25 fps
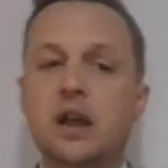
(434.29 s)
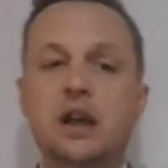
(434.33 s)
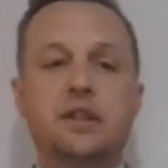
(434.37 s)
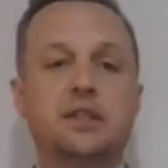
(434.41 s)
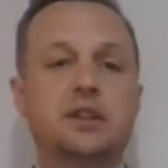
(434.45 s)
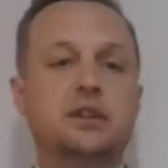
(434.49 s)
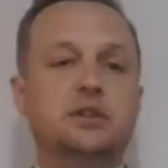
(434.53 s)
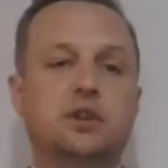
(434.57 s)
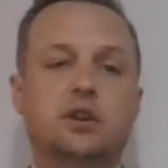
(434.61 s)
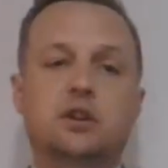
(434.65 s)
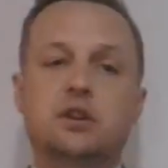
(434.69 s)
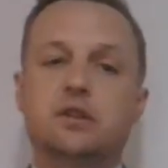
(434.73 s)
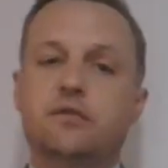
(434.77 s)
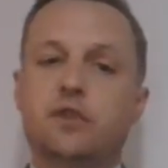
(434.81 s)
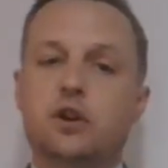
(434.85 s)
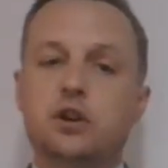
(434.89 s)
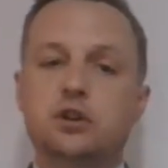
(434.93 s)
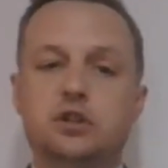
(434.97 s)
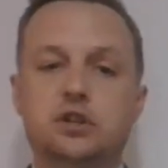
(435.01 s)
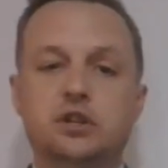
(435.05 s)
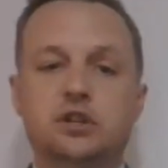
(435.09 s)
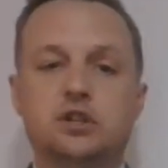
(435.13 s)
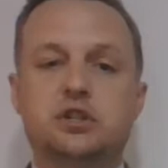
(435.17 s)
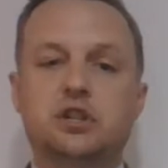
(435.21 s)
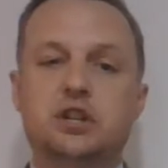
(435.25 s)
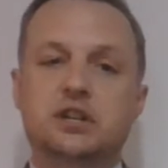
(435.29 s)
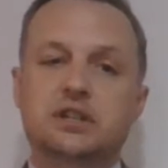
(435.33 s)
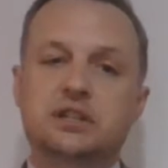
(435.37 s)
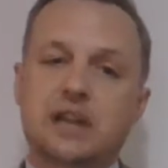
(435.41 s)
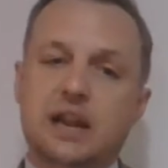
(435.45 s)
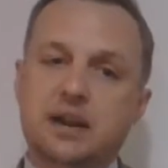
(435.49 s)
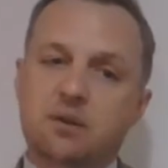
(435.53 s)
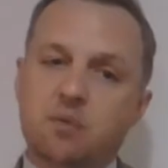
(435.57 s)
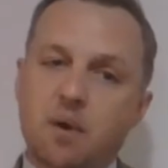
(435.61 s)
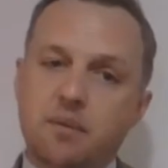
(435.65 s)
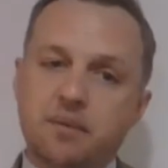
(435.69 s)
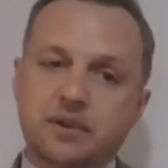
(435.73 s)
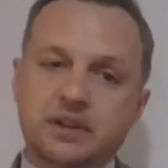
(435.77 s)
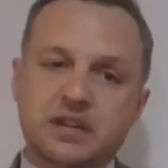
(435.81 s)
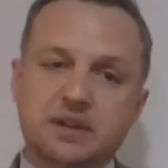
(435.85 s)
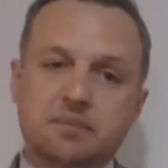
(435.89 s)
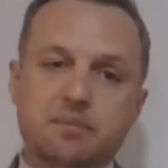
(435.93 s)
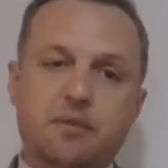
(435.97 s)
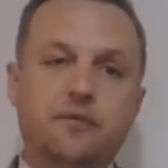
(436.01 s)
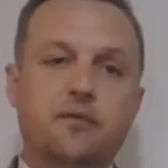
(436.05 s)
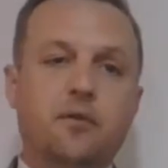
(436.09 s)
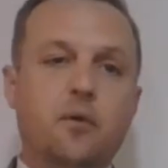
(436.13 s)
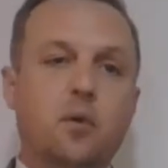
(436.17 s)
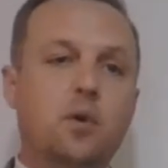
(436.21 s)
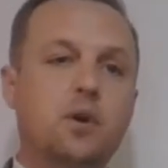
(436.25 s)
These are conversions just like what we did
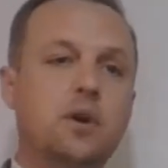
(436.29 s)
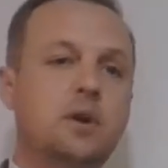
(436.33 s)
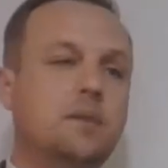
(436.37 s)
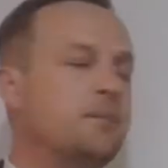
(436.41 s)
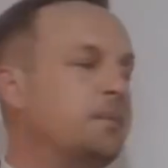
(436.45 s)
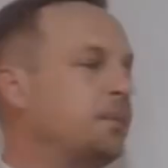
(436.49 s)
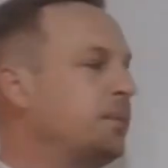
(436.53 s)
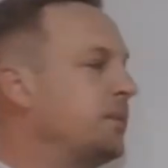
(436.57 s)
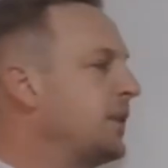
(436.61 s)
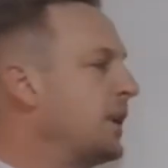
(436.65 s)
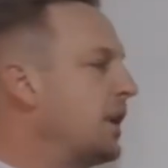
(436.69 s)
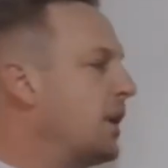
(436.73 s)
before,